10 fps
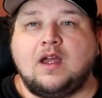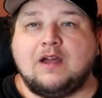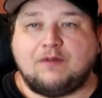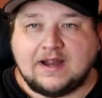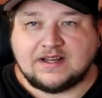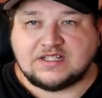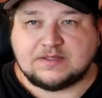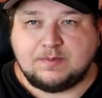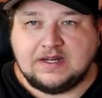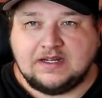if I can
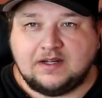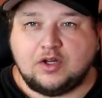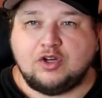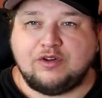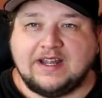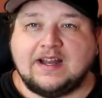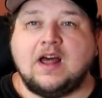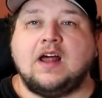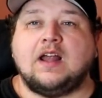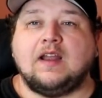speak, you
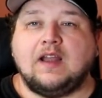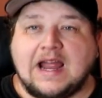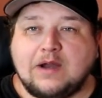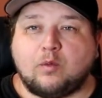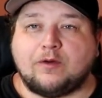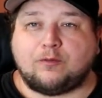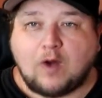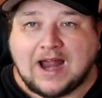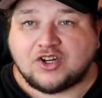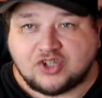get light
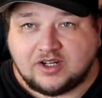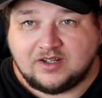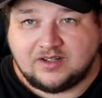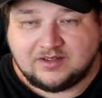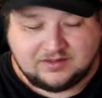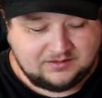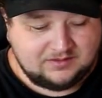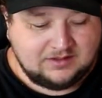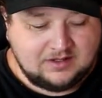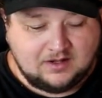refraction
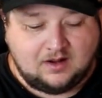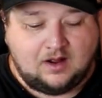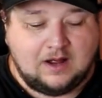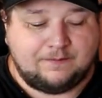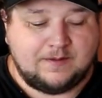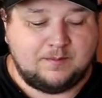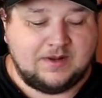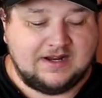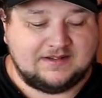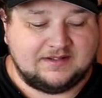off the
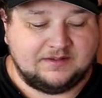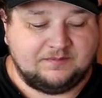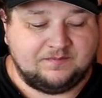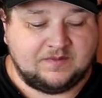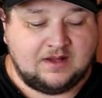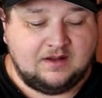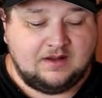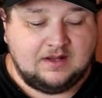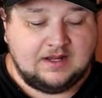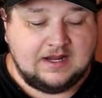bait.
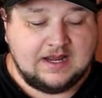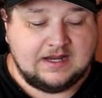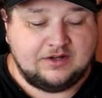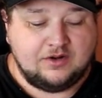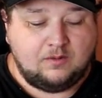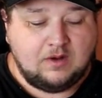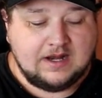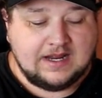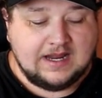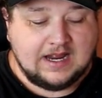And you know
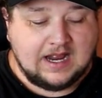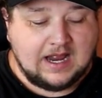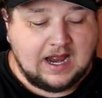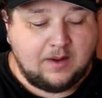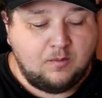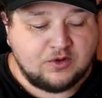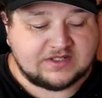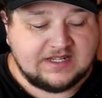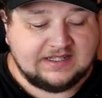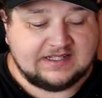what? I
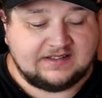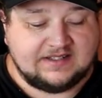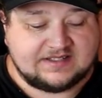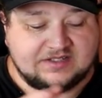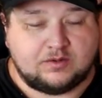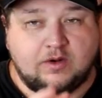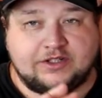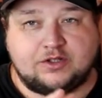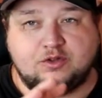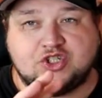almost think that this is
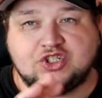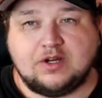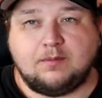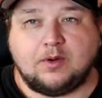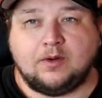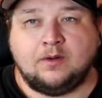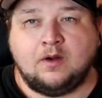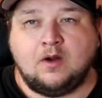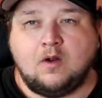going to shimmer